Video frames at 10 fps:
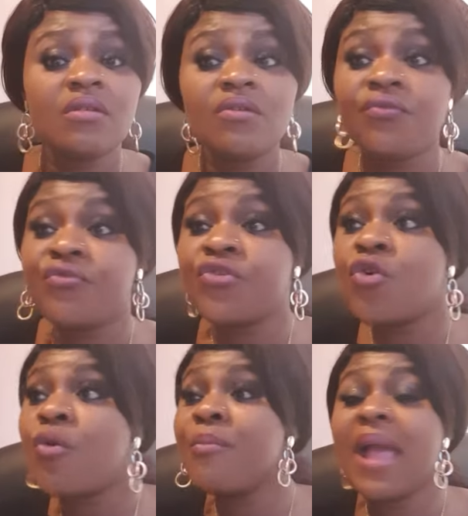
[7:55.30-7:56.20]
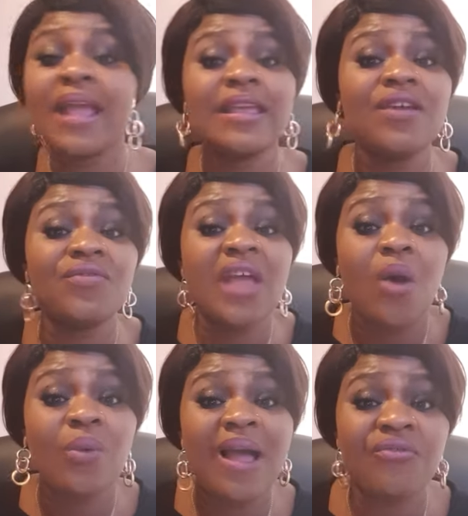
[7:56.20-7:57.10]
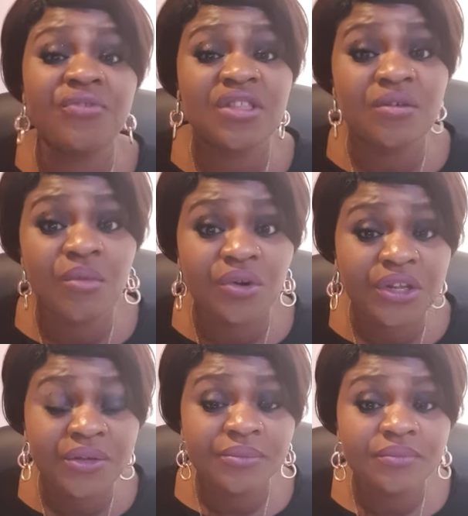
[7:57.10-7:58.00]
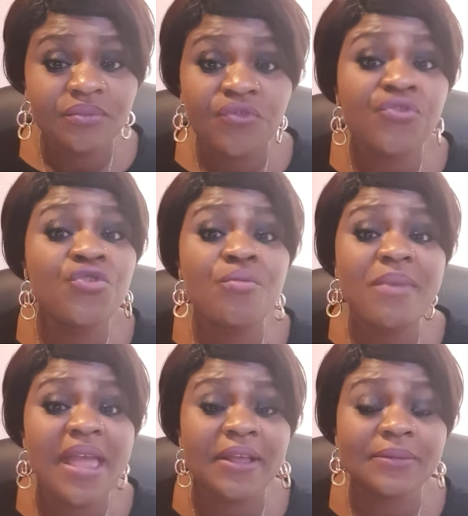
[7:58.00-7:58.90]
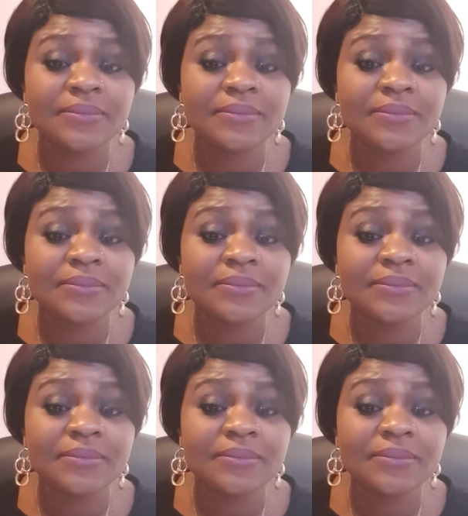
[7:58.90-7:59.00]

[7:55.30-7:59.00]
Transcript: Few men give their wife feeding money. Few men.